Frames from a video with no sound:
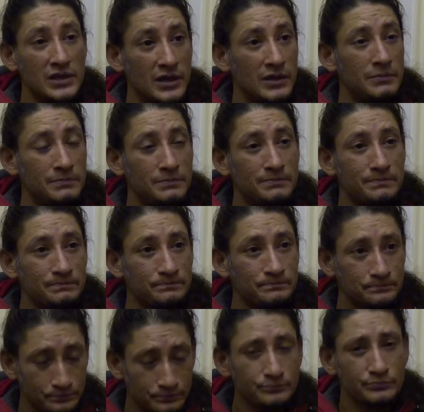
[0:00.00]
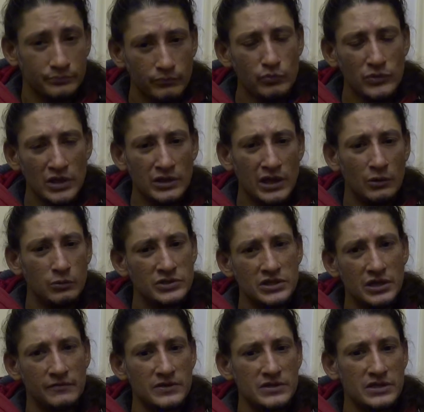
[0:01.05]
Yeah. Yeah,
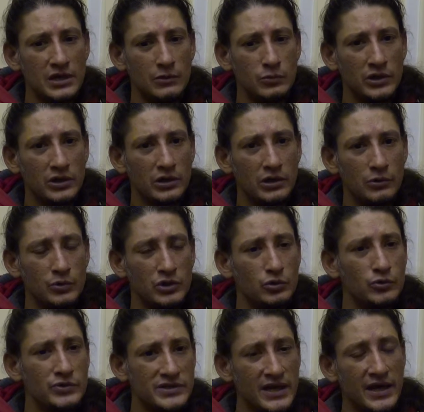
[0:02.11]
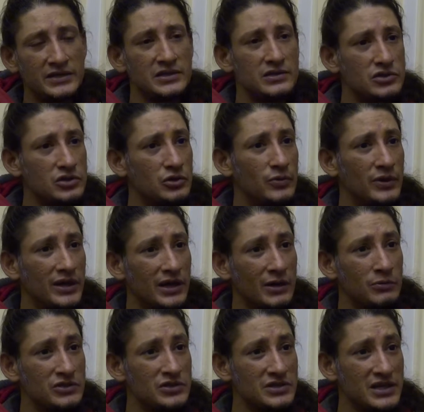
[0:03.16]
whichever set we got, we always added to it, and
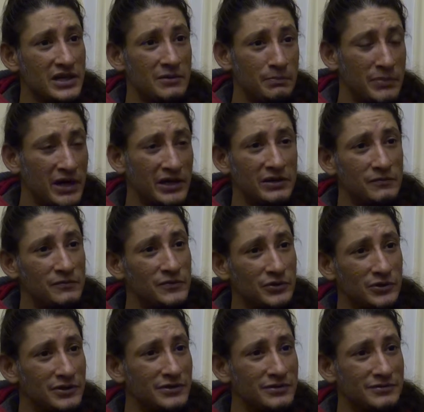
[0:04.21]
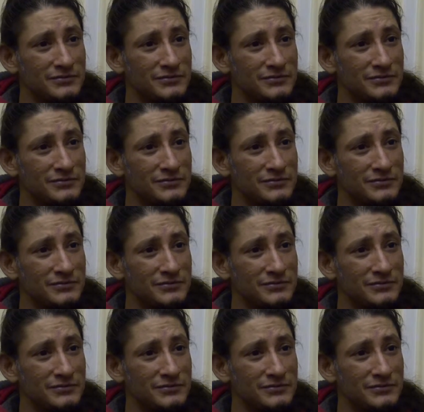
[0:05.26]
we just had a bucket full.